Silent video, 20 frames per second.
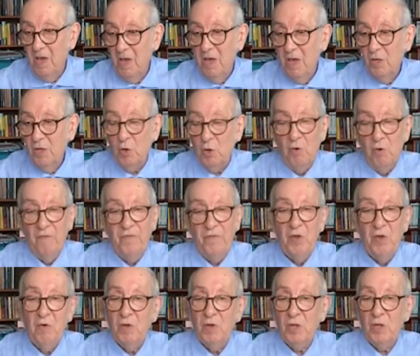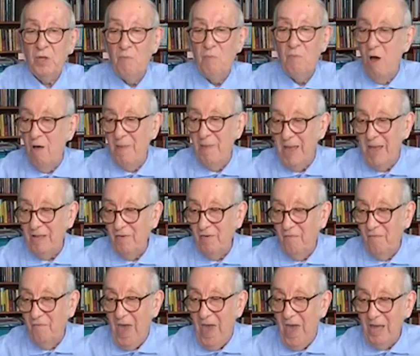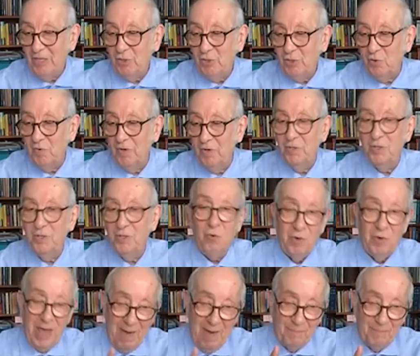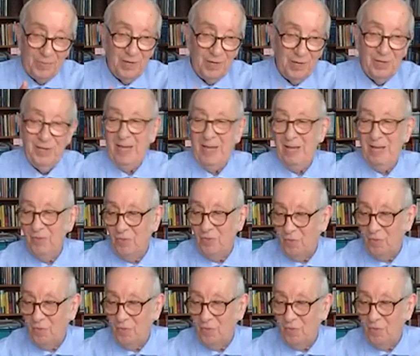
So if you're a small manufacturer and don't happen to need